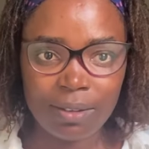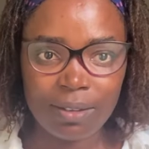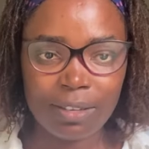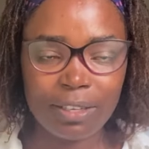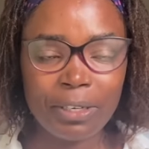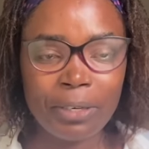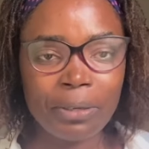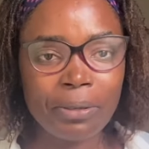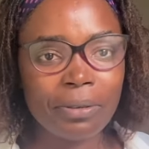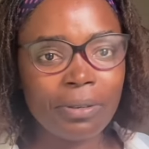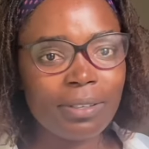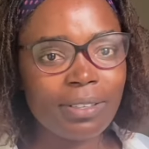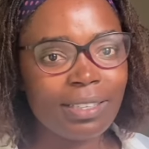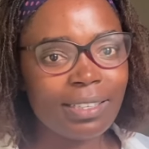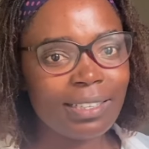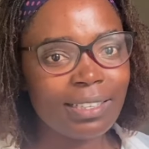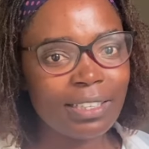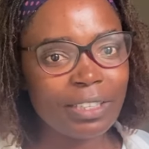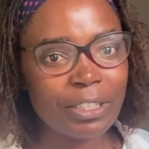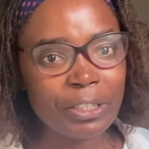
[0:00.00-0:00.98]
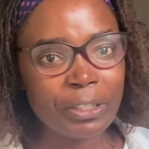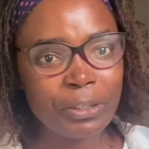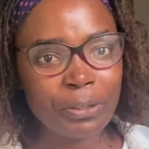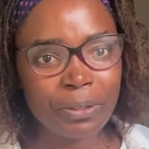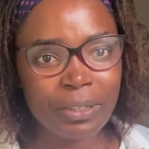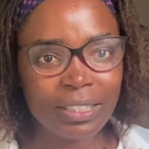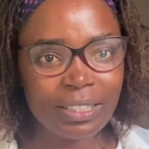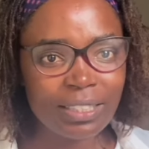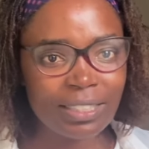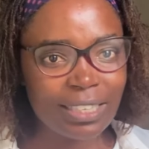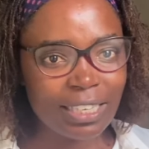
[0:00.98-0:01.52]

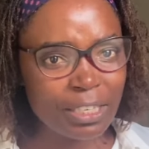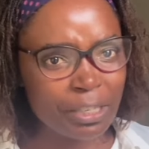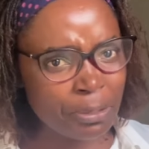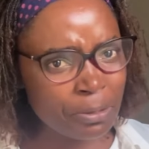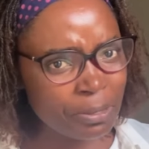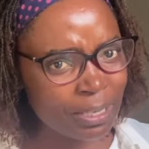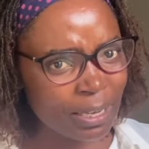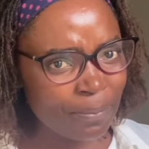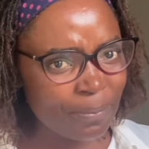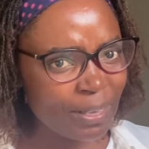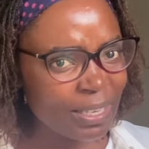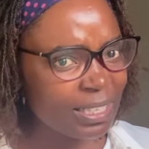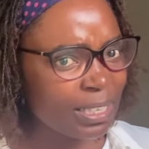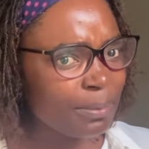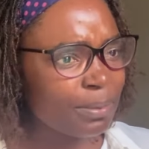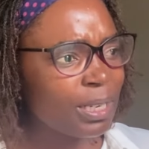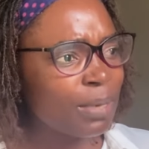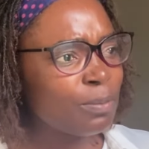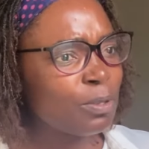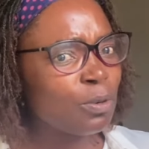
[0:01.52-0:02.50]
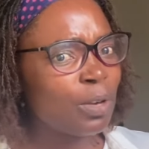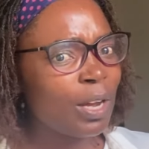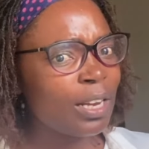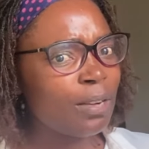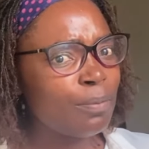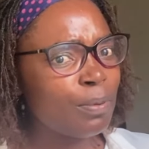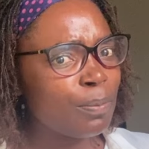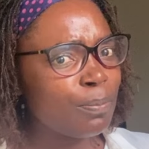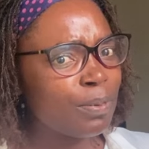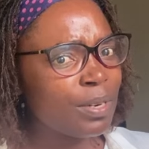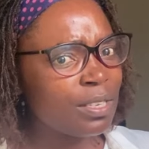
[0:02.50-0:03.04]
it tells you something. Sometimes you can
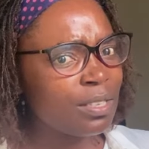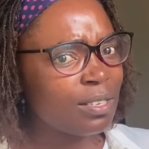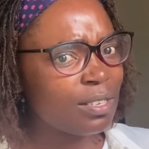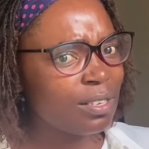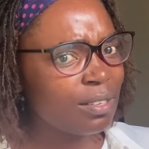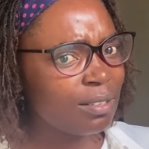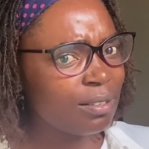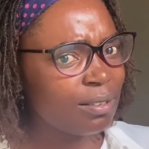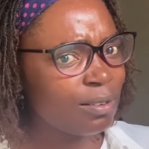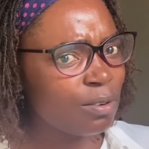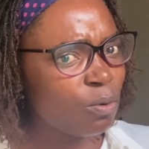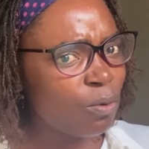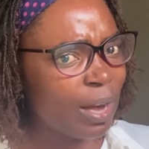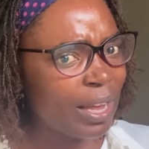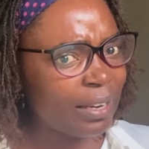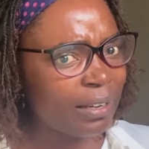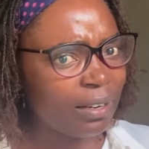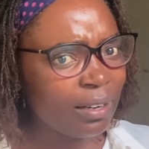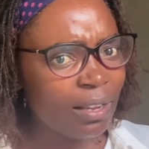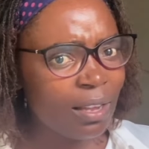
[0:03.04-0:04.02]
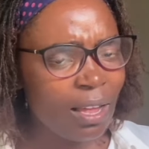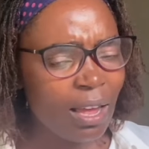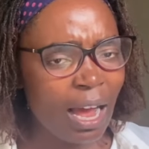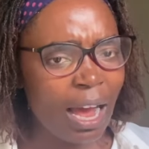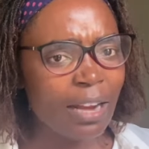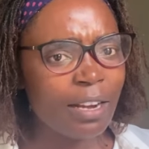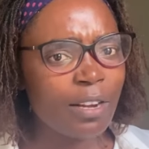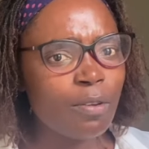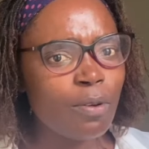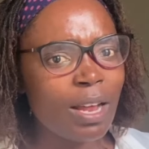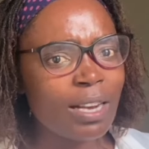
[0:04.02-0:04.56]
be preaching wine
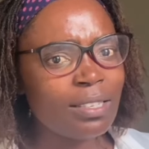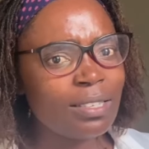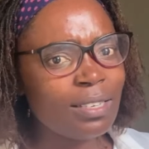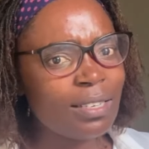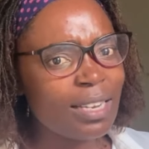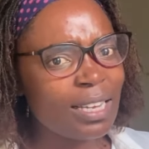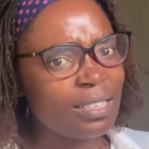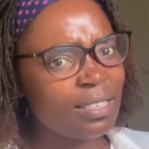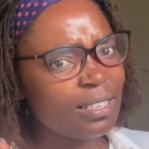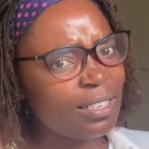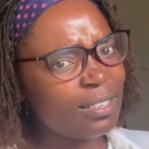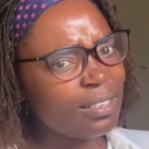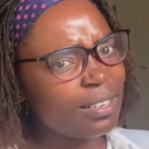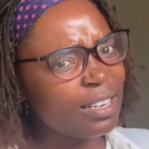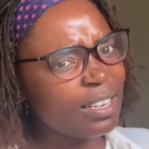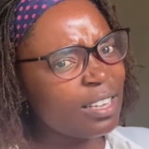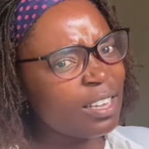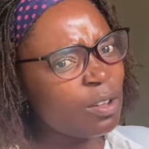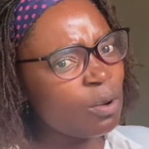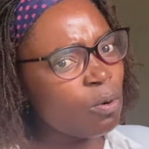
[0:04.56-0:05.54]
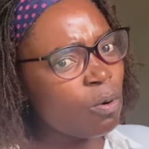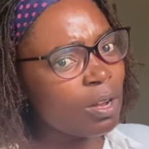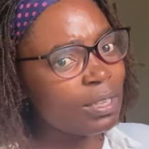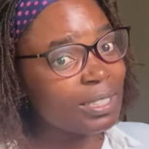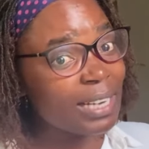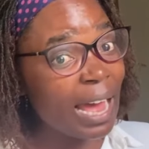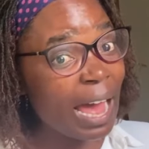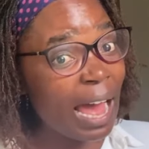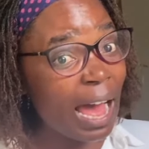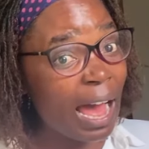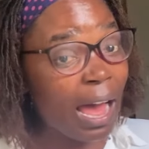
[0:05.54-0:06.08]
and you are seriously drinking
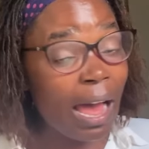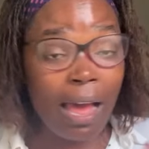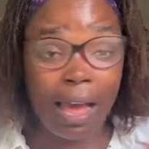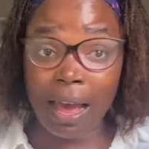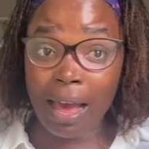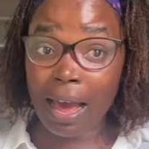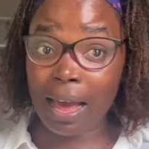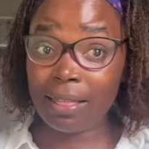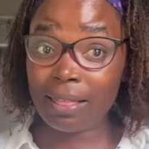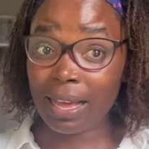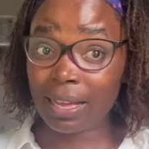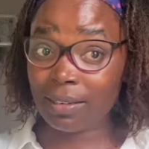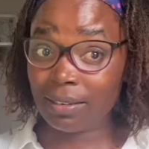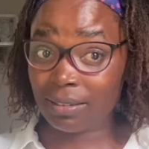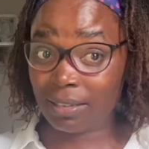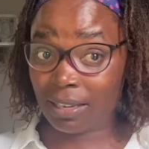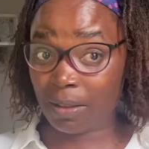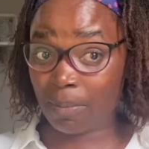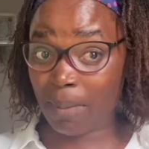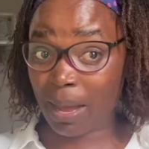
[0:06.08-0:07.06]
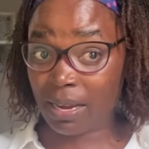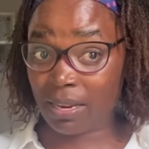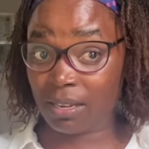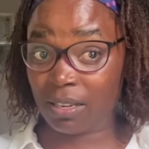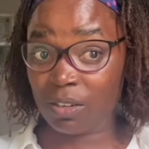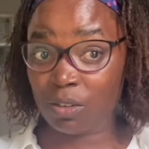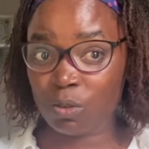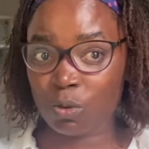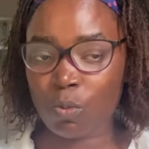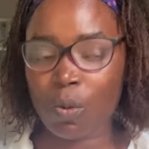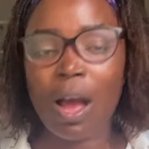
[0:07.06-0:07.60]
water. And that is Kimani
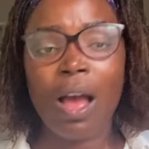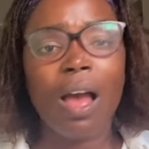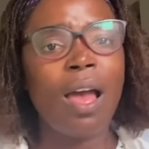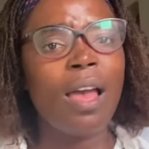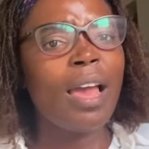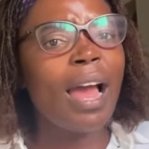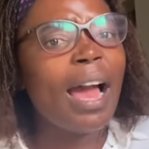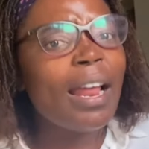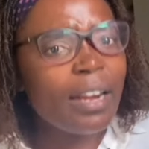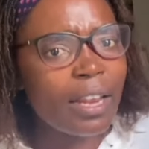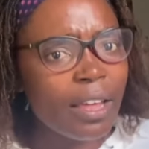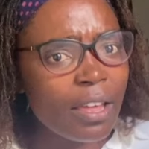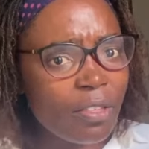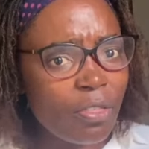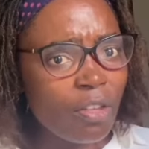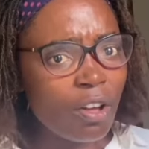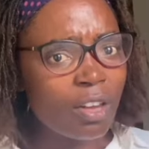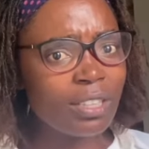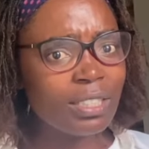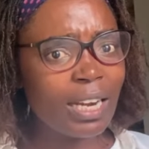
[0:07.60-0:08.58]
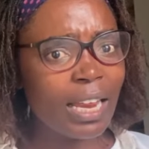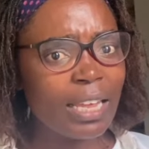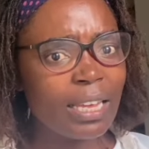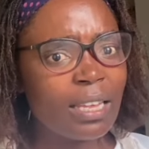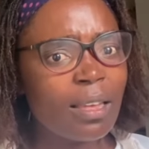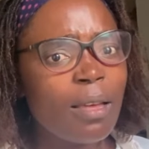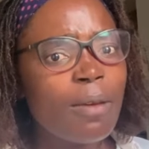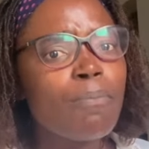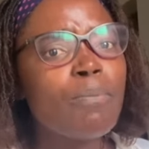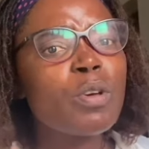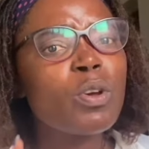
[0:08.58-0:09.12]
Ichungwa. And he thought, like,
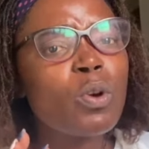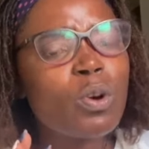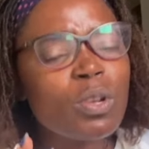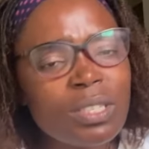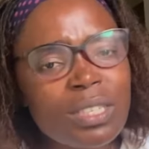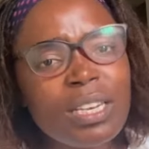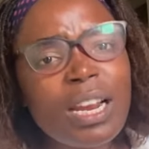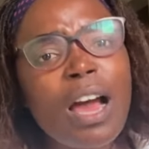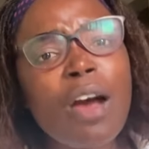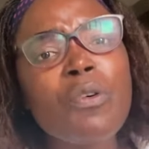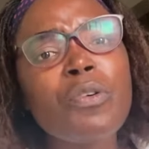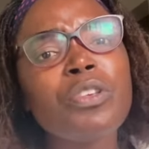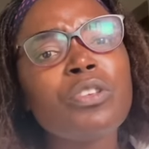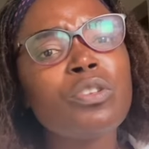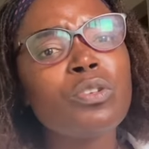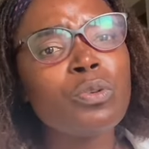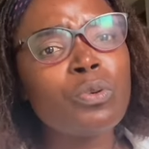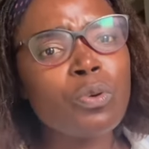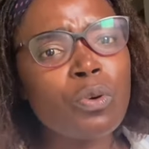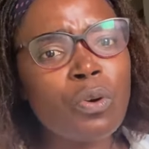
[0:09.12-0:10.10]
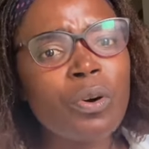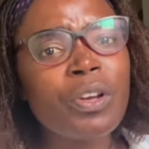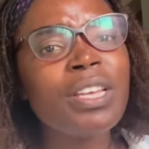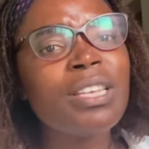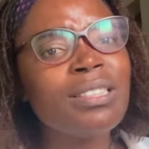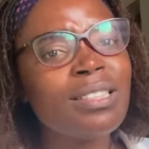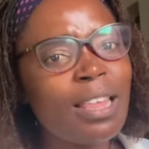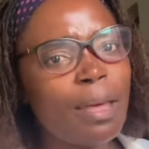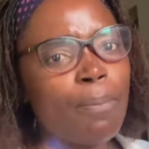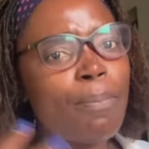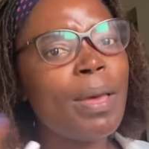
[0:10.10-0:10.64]
because now is, you know,
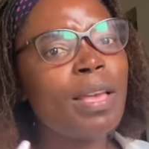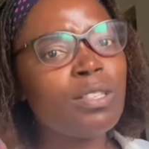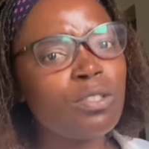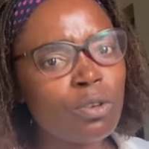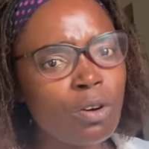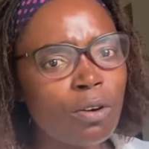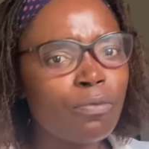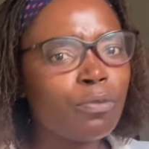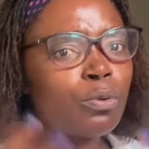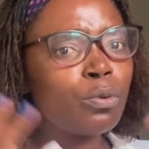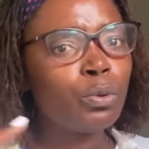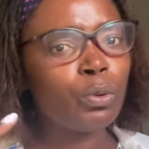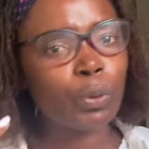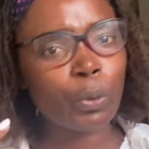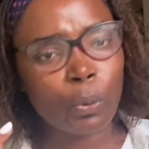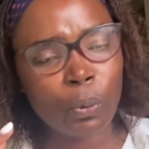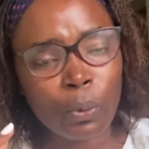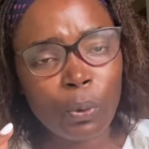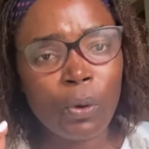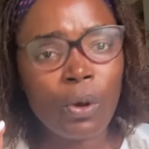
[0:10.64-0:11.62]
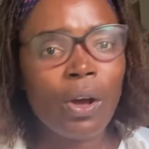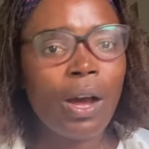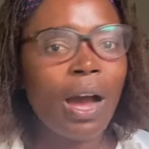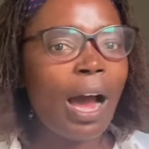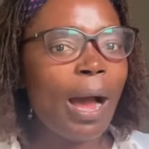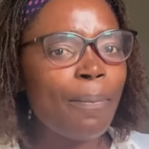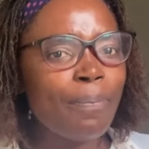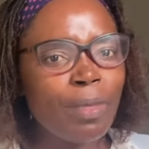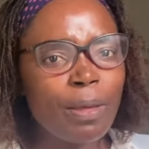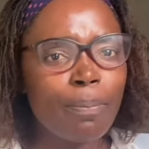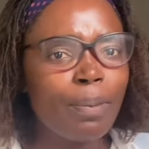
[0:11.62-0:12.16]
is the best of Ruto,
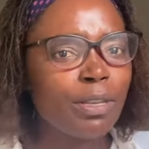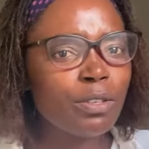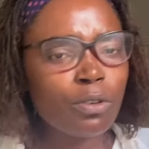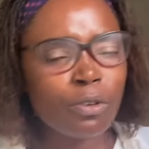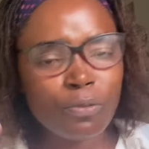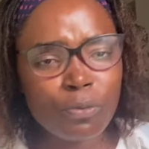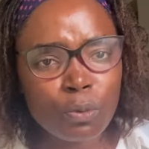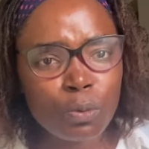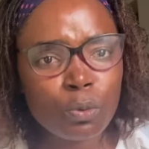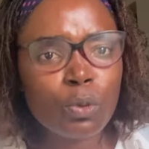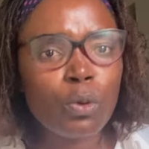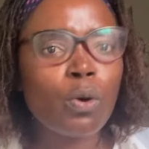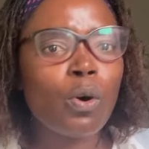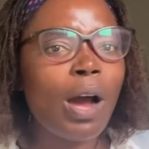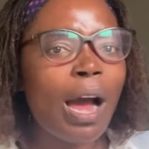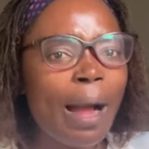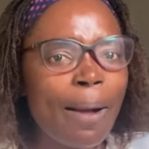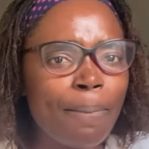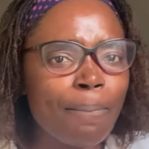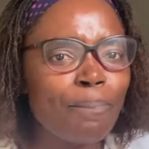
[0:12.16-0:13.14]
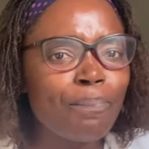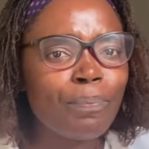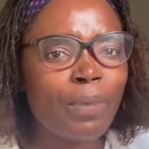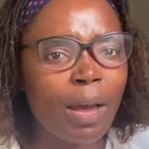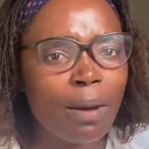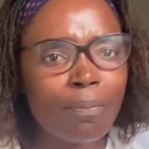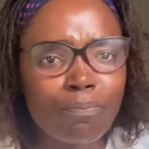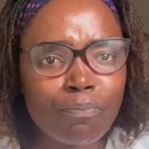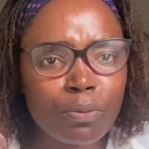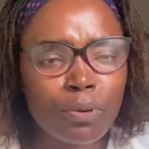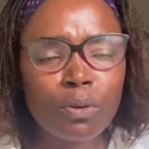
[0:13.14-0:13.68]
I'm the best of Ruto,
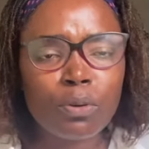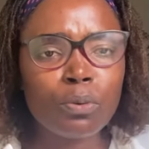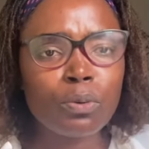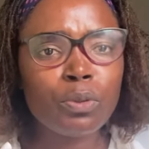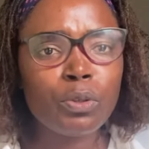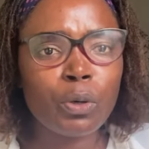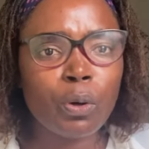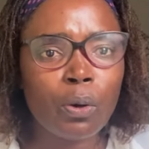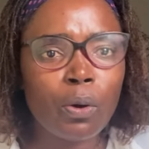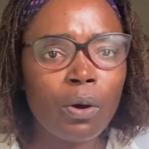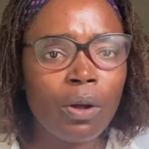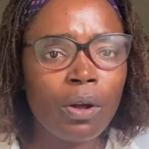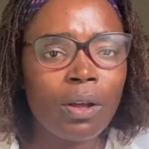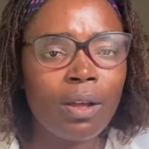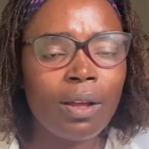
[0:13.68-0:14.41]
I'm pro Ruto,